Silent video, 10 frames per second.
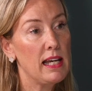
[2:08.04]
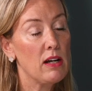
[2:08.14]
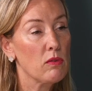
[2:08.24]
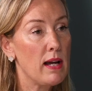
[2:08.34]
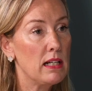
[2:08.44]
they
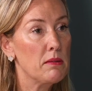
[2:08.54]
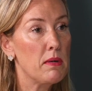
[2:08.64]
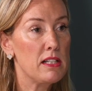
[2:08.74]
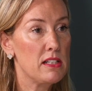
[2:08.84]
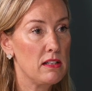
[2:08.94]
get
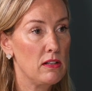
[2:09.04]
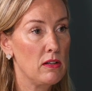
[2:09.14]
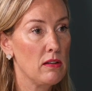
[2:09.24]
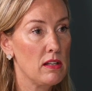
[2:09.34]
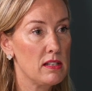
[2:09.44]
randomized
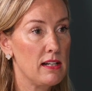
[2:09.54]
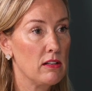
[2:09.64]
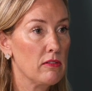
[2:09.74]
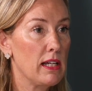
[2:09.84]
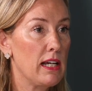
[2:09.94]
to the
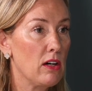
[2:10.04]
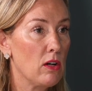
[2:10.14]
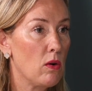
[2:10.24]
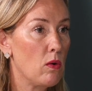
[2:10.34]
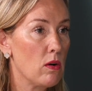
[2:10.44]
standard of
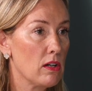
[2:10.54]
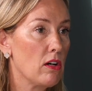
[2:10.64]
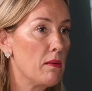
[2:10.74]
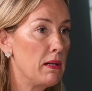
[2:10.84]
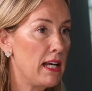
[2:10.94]
care or the
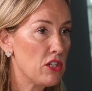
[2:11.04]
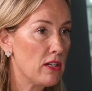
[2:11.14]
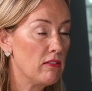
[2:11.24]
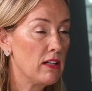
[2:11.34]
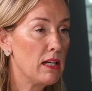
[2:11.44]

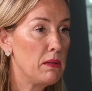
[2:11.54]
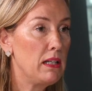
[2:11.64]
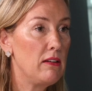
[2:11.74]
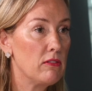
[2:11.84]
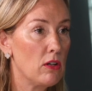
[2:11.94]
combination of
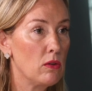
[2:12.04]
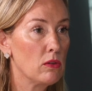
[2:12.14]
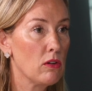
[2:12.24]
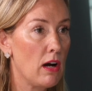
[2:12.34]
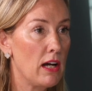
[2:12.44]
ipinivo
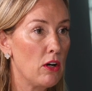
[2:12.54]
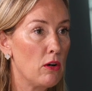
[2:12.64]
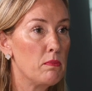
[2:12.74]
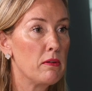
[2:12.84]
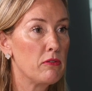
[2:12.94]

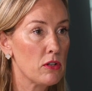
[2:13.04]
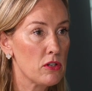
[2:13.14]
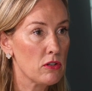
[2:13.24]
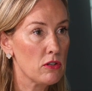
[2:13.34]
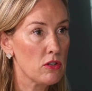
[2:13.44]
cryo before
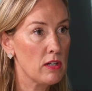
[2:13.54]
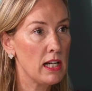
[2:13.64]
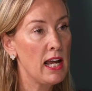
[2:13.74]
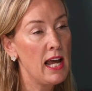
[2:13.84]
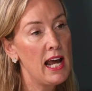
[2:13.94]

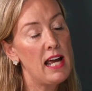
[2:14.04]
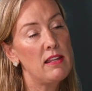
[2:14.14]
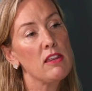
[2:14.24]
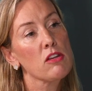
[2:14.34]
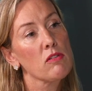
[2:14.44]
surgery, and
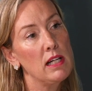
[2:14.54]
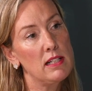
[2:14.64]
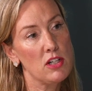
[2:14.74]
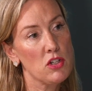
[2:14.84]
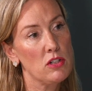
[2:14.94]
then three
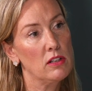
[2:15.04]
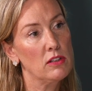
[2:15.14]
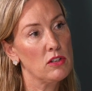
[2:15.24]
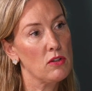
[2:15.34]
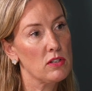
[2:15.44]
additional
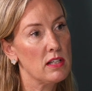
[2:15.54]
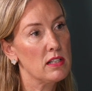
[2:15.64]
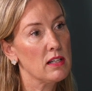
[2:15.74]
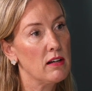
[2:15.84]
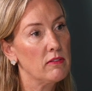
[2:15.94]

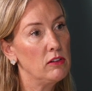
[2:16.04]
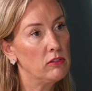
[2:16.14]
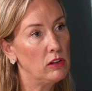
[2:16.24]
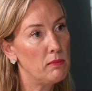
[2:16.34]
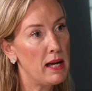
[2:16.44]
doses of
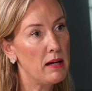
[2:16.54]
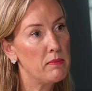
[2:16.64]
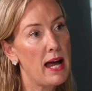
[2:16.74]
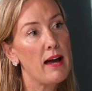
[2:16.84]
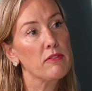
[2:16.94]

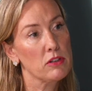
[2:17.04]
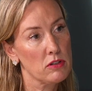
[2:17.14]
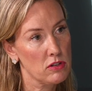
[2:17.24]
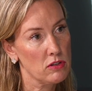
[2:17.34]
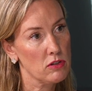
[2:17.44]
nivolumab after
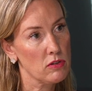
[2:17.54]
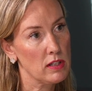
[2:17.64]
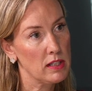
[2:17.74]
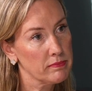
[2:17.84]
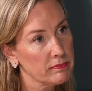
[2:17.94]

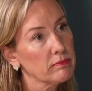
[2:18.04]
surgery.